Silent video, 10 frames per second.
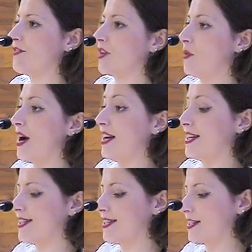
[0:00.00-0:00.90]
it
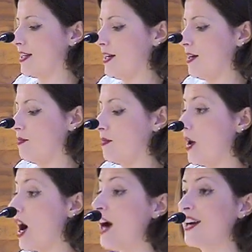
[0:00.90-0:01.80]
requires
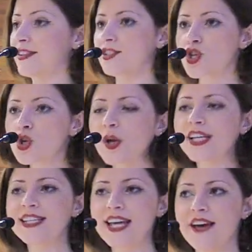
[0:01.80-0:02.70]
um, our
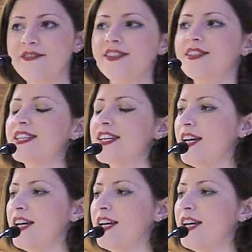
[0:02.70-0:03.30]
joint effort